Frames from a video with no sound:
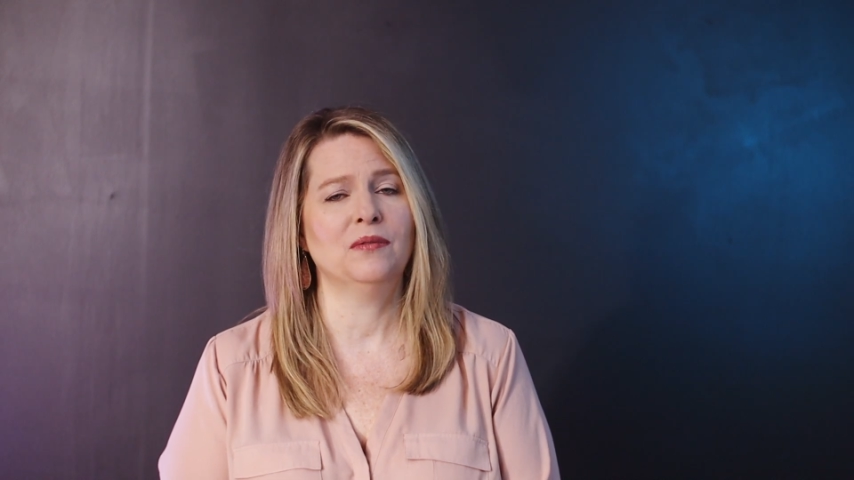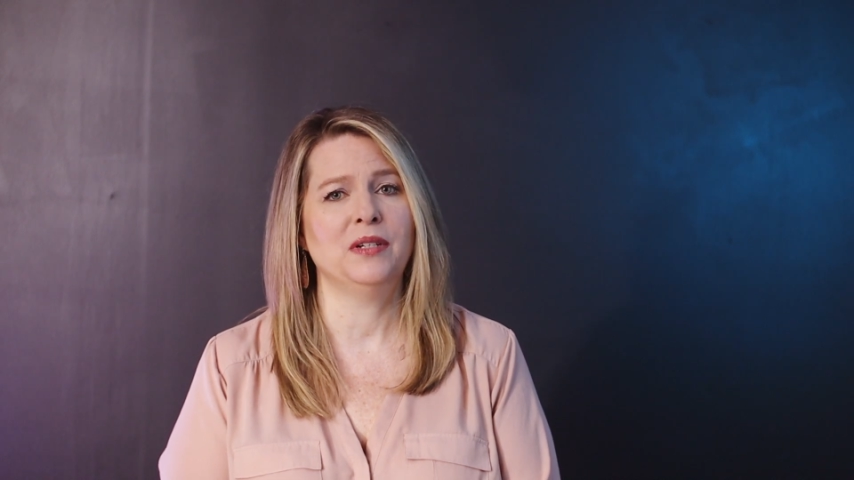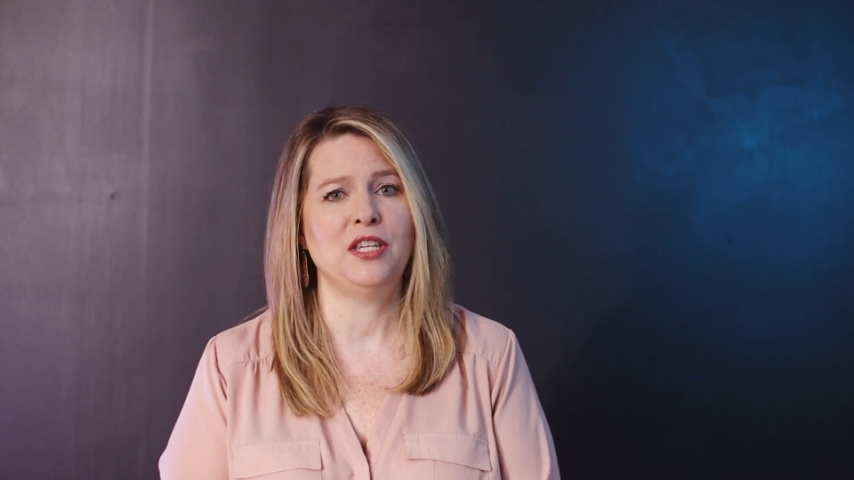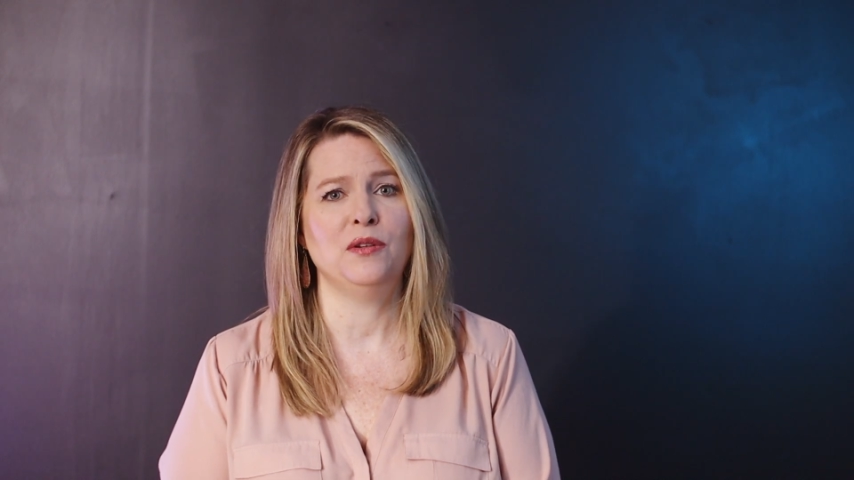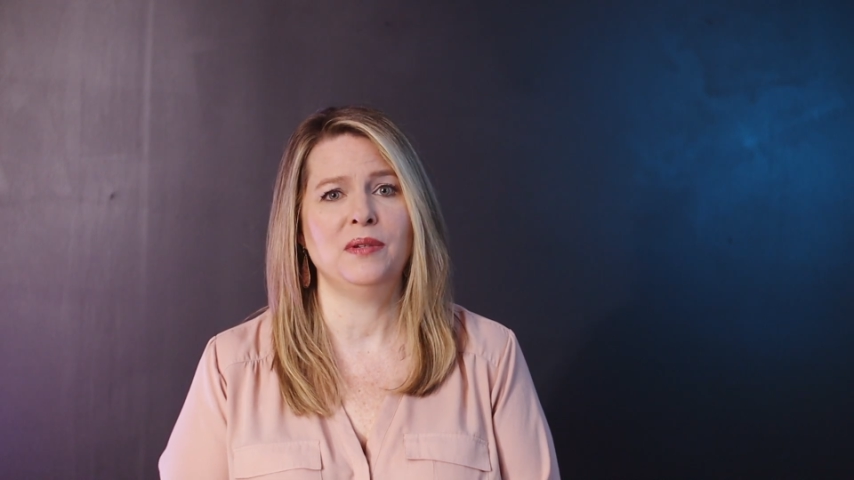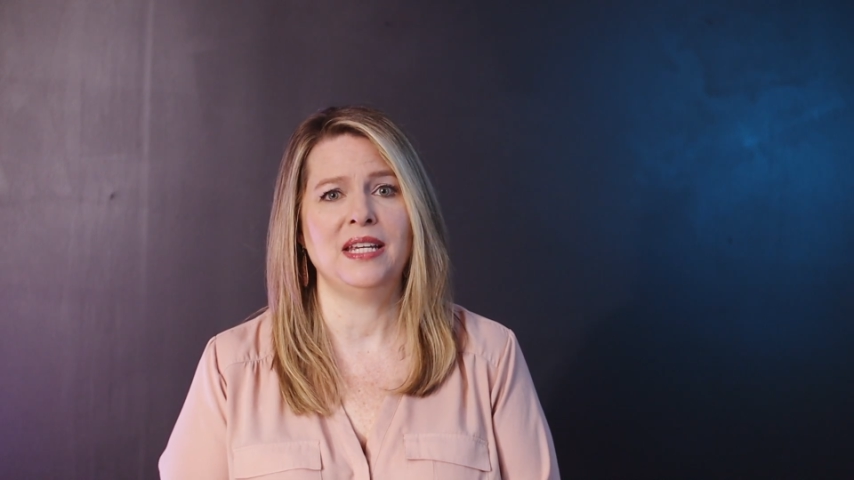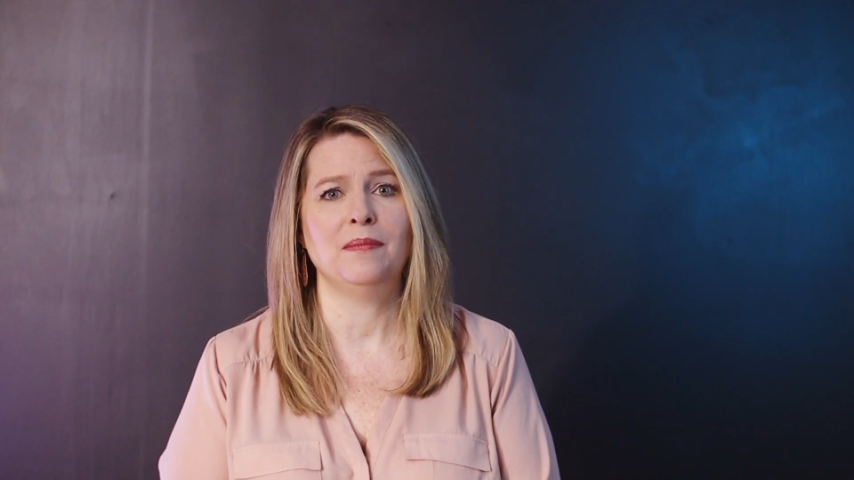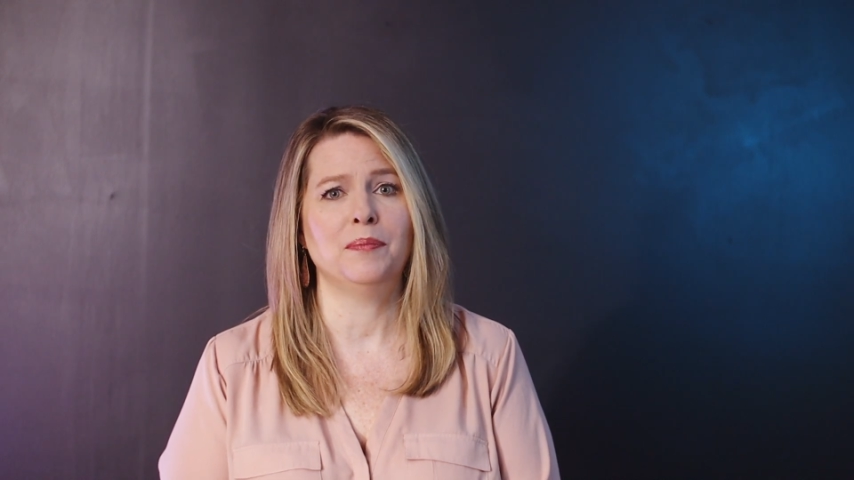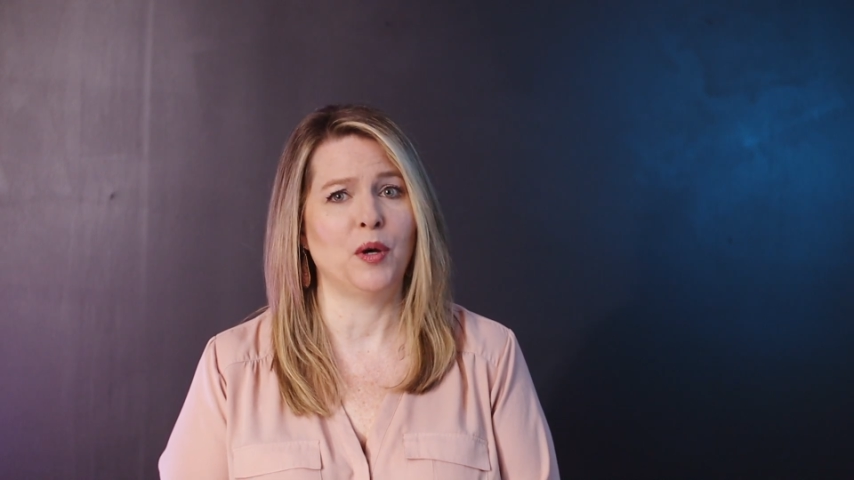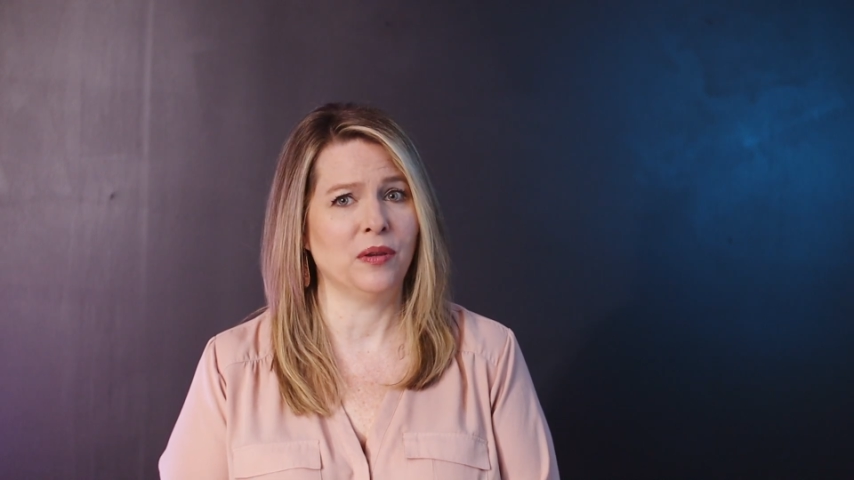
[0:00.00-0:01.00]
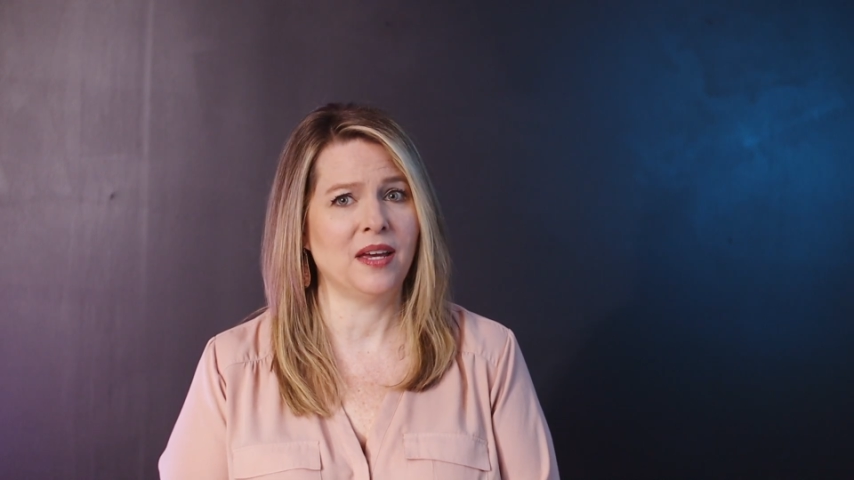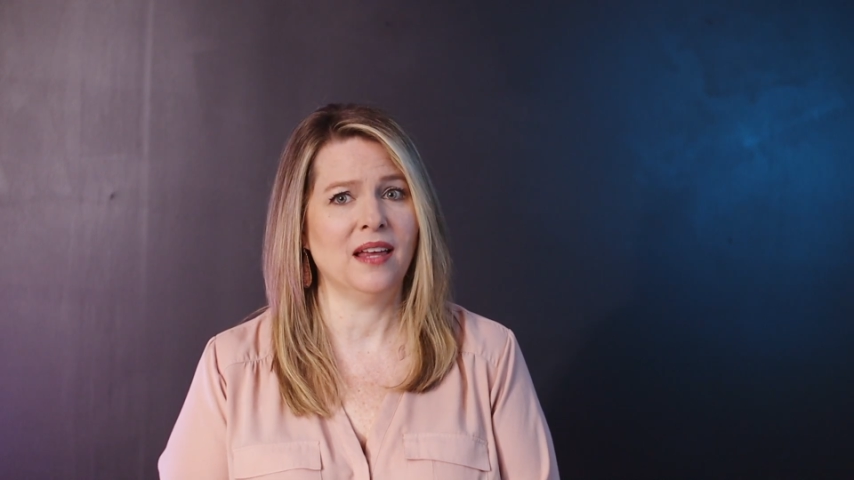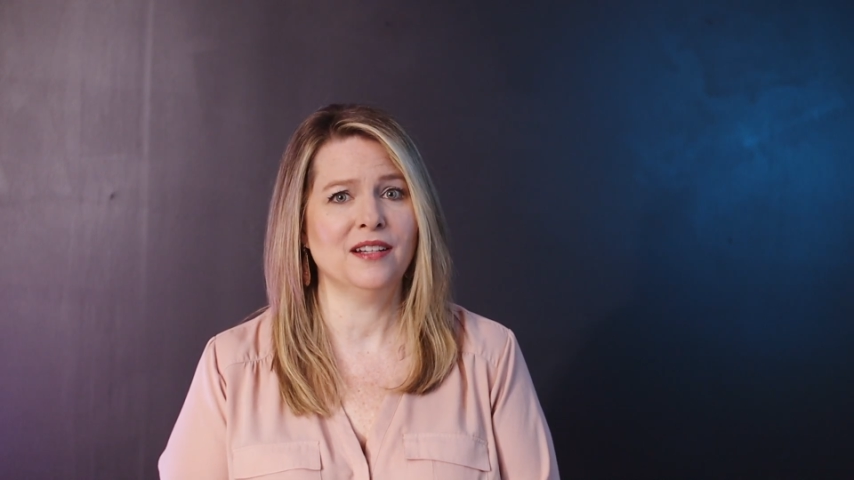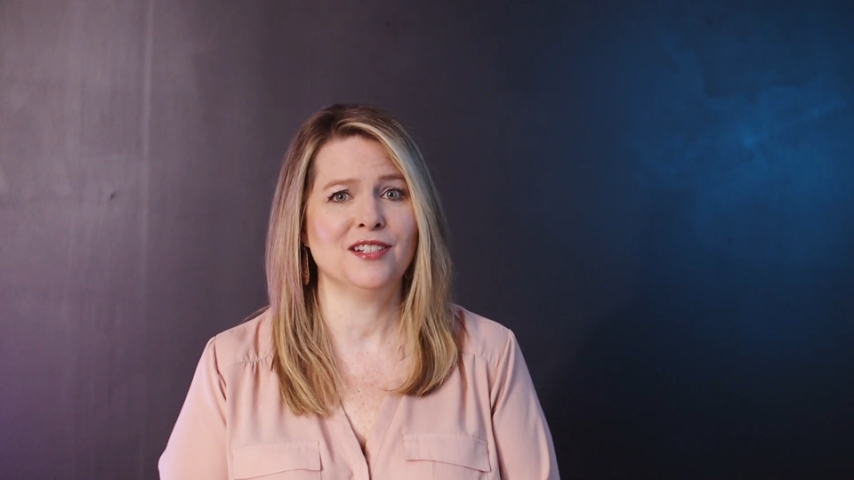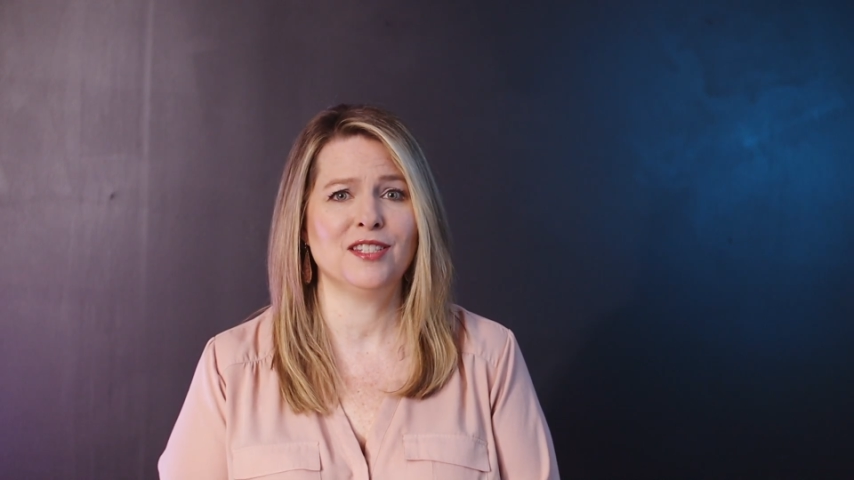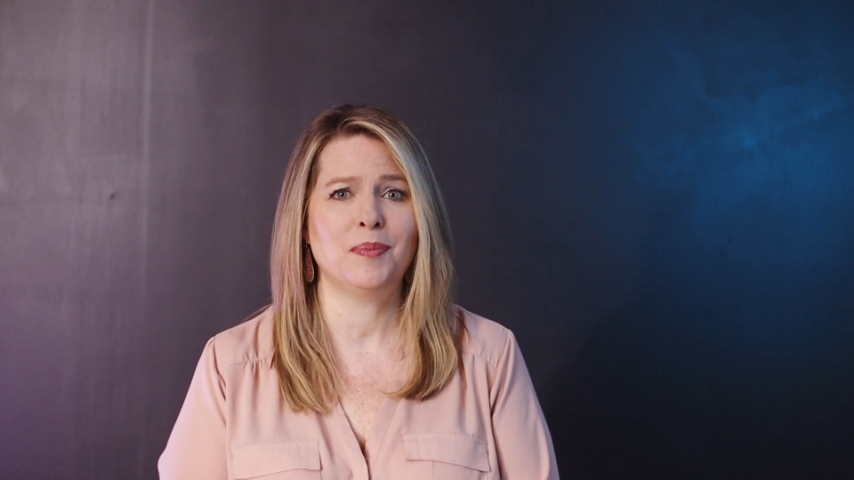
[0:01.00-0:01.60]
when you need both colors,